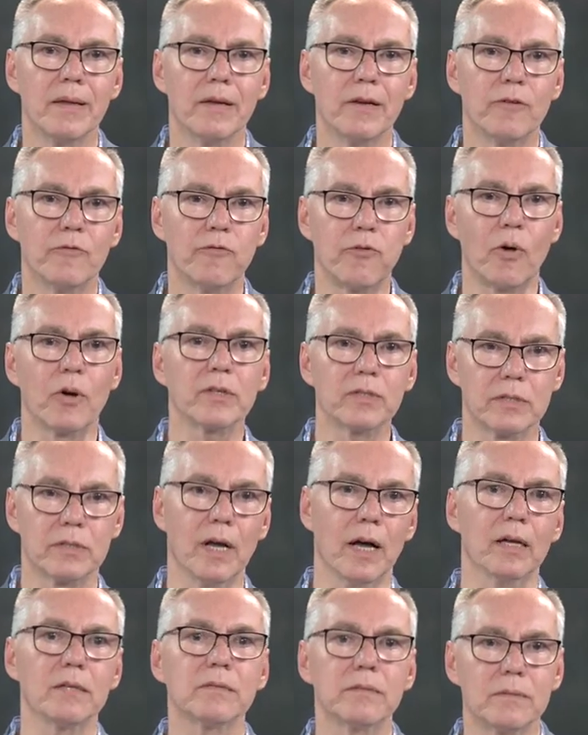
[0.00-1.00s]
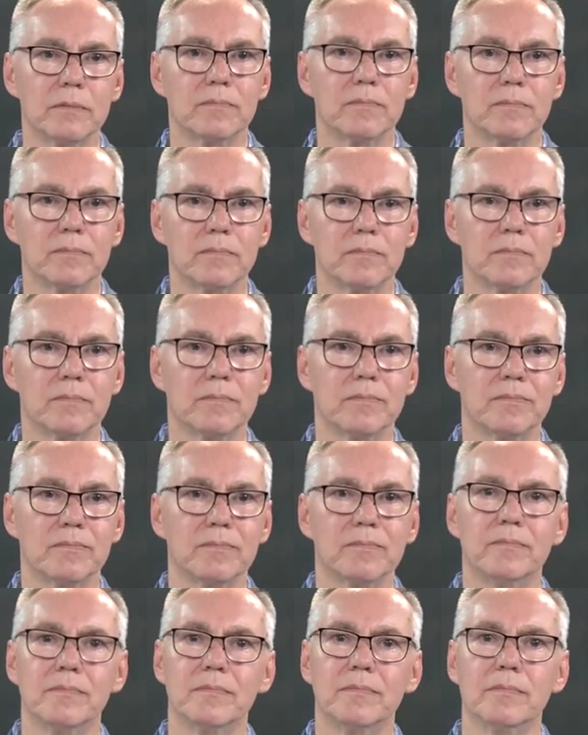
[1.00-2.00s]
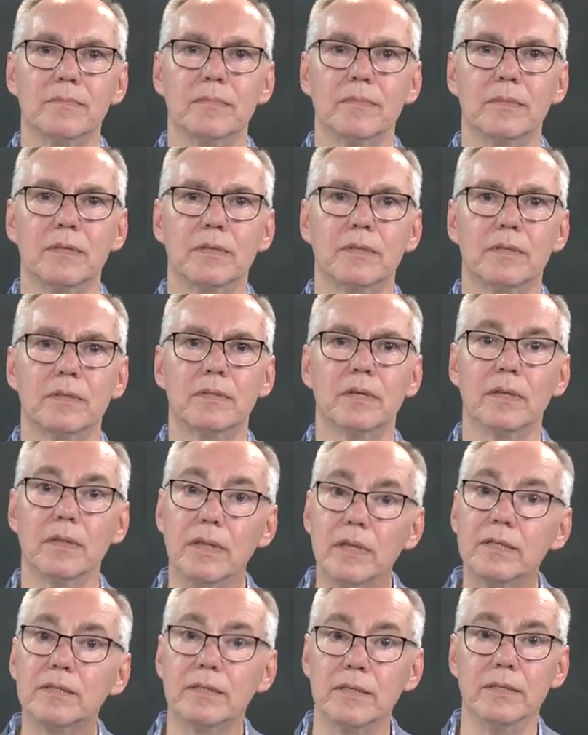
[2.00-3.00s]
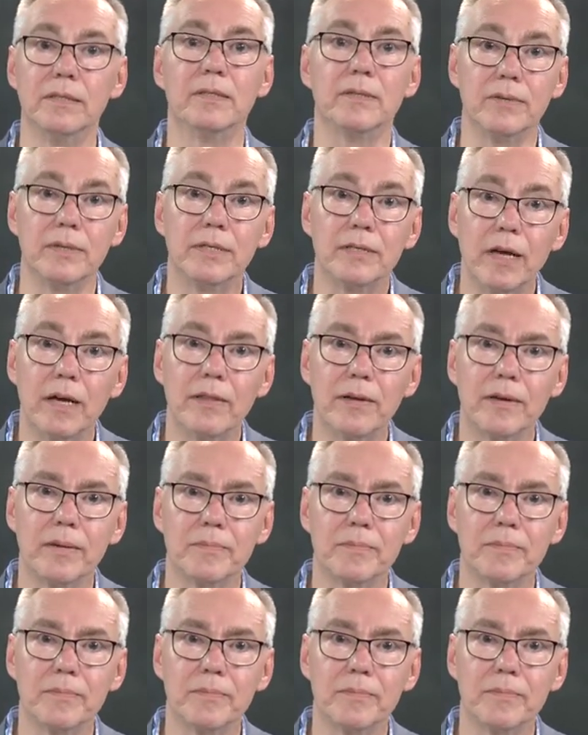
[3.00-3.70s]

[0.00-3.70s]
forced us to listen to each other